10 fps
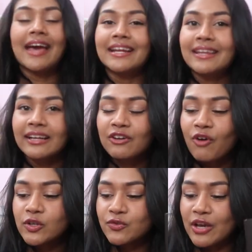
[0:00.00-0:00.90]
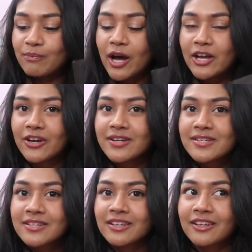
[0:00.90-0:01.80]
Anything that involves
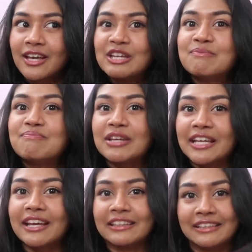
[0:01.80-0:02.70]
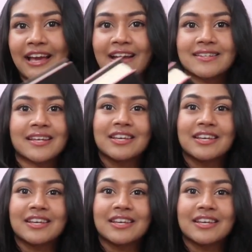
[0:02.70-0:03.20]
vampires, immediately yes.